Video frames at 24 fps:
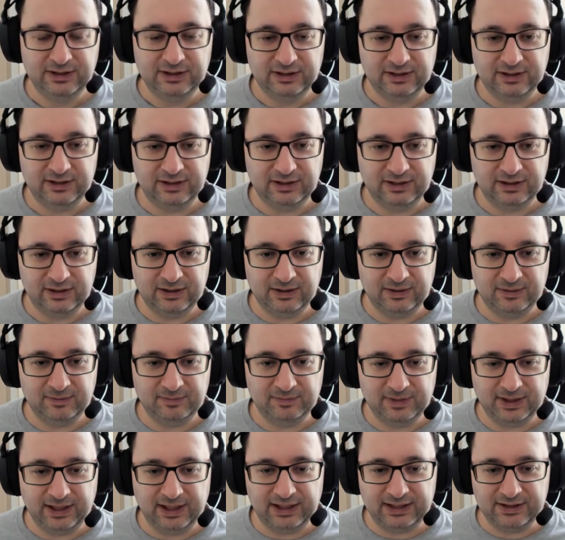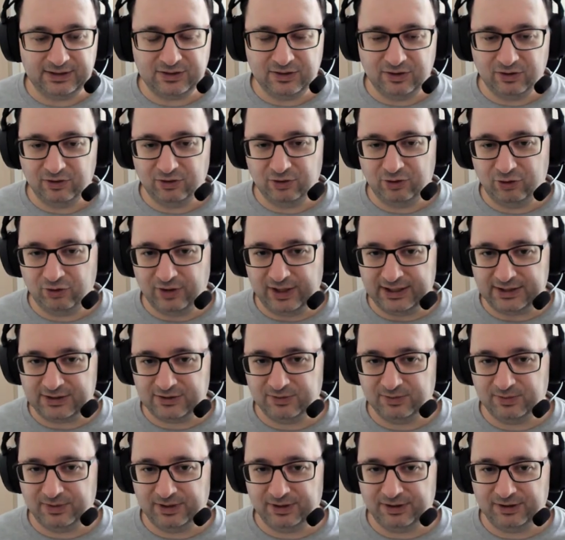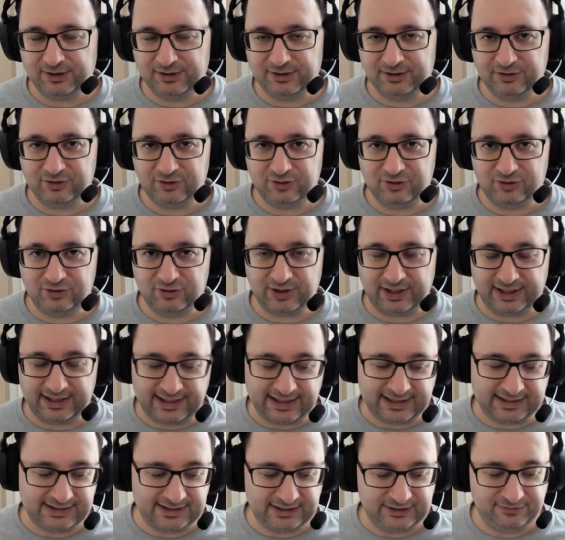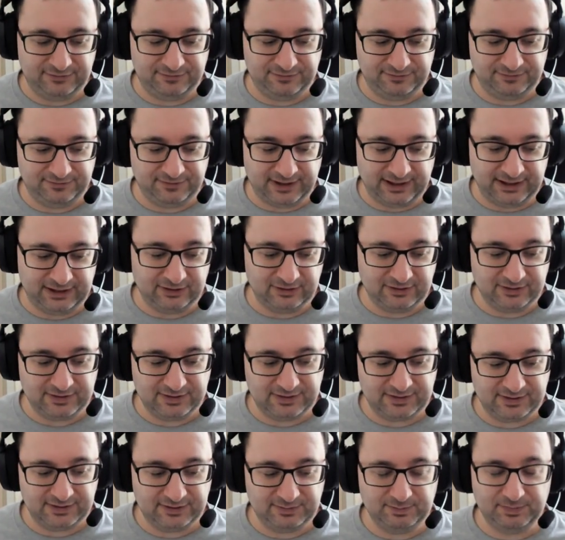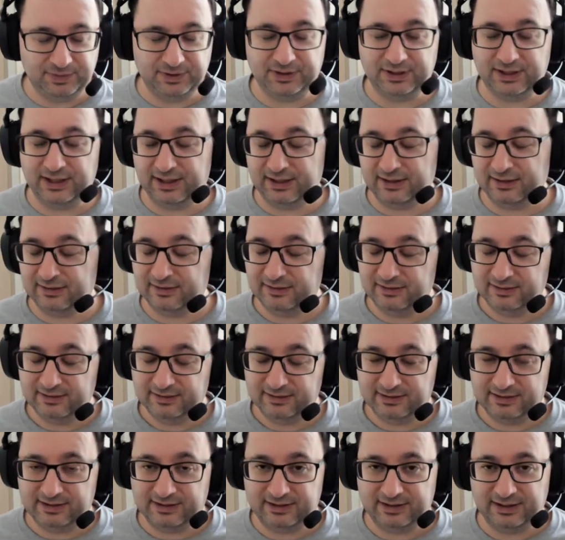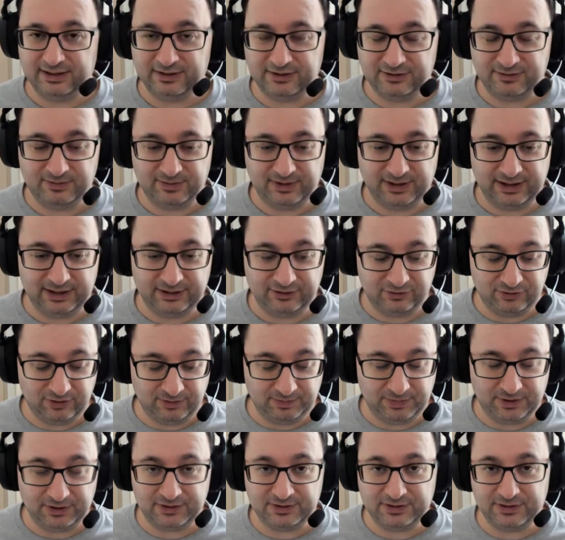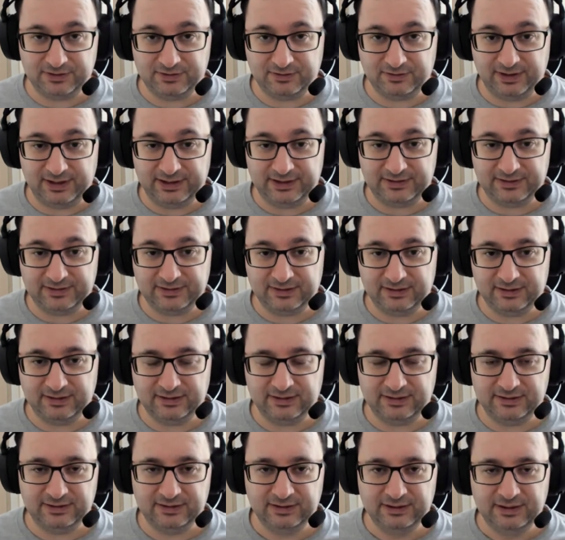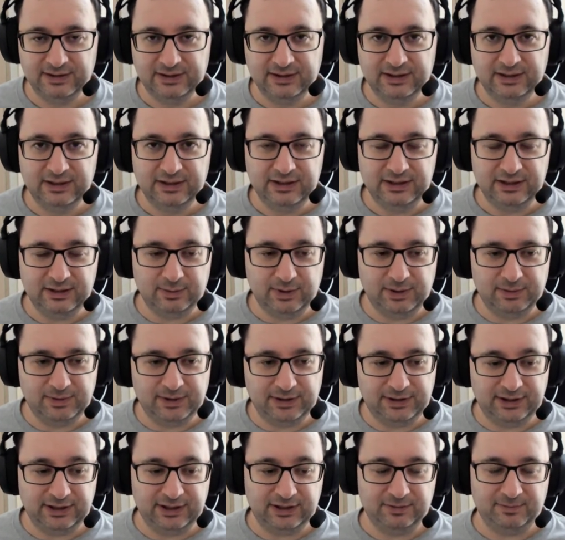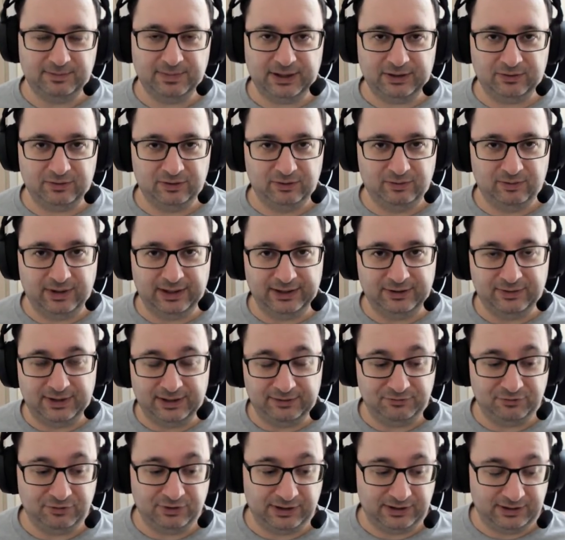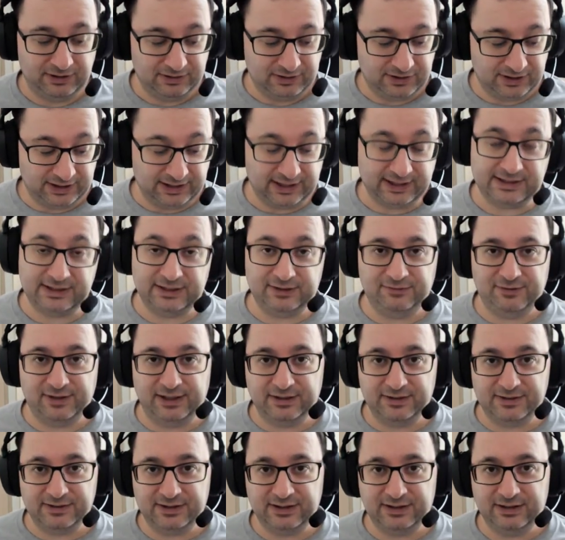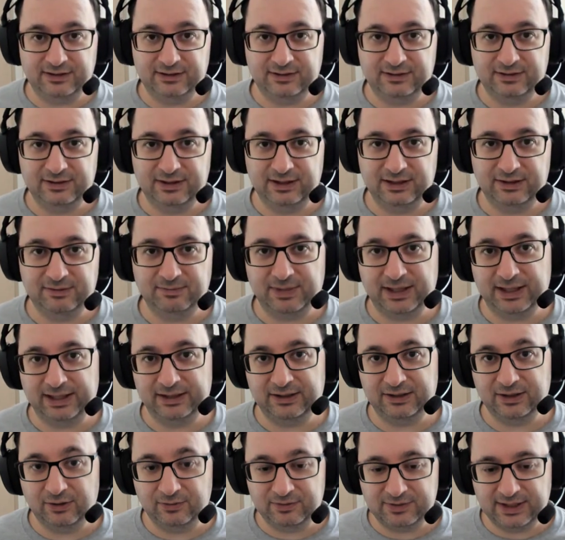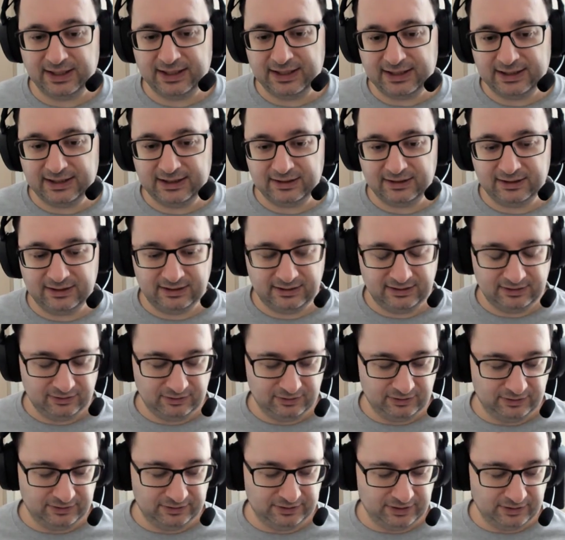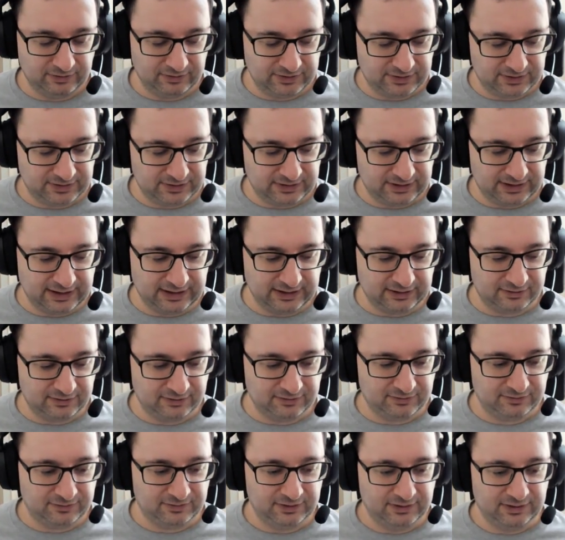And it's not great with gigantic files, but then that's why Dropbox is great. And you may be thinking about, well, why do I have gigantic files in my note-taking or notes kind of